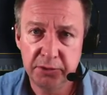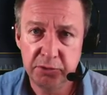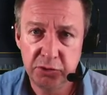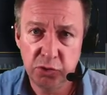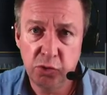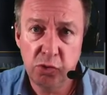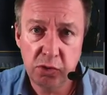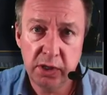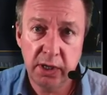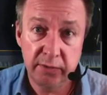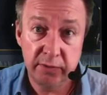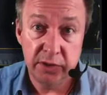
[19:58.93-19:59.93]
to talk
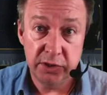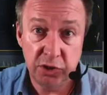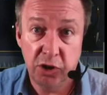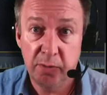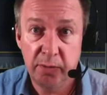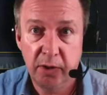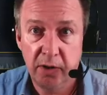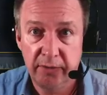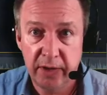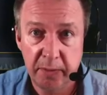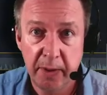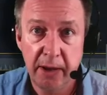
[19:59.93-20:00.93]
over top of
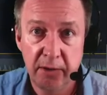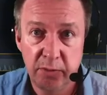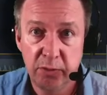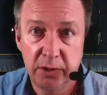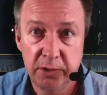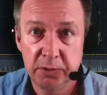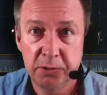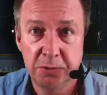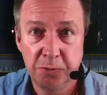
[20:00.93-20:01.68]
a PowerPoint